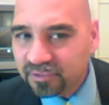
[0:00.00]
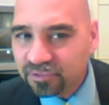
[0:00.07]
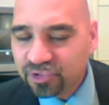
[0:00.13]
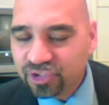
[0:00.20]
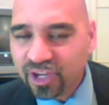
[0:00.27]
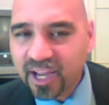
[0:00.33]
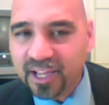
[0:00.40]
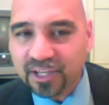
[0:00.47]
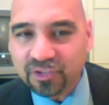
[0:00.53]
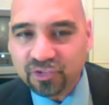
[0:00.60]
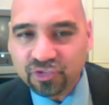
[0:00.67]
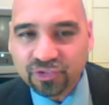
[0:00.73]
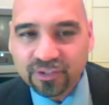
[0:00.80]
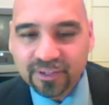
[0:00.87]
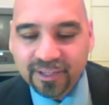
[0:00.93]
positive
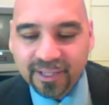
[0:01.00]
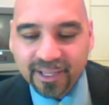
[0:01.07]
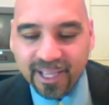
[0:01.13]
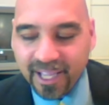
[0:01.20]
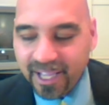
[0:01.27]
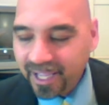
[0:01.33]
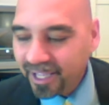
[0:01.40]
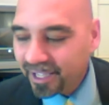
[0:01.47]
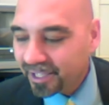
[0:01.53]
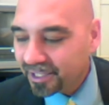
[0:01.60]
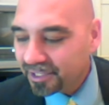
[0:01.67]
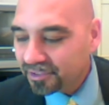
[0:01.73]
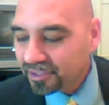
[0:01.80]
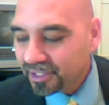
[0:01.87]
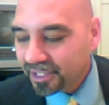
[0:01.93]
change.
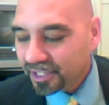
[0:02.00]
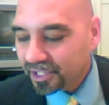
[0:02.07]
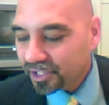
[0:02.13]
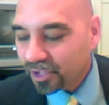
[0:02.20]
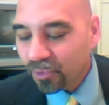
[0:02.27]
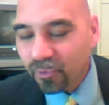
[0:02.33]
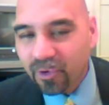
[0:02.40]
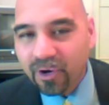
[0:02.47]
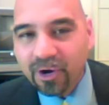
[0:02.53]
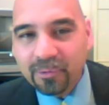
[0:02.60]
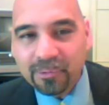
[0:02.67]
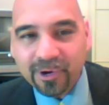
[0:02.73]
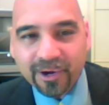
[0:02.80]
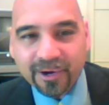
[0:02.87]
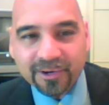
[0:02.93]
And you know,
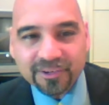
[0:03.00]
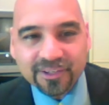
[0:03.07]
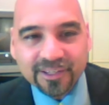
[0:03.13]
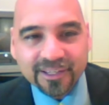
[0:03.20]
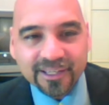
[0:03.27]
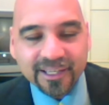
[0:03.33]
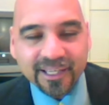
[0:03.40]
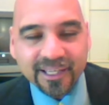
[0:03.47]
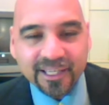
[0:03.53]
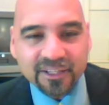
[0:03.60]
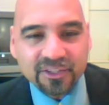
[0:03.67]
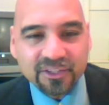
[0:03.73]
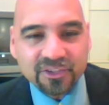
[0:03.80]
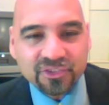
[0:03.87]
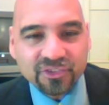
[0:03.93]
Walmart
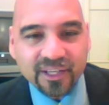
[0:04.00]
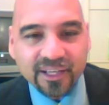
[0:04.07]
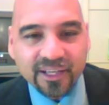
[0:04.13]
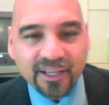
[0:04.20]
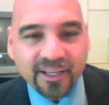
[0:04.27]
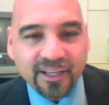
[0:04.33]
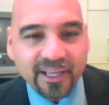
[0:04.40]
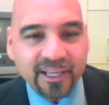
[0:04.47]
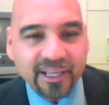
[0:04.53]
is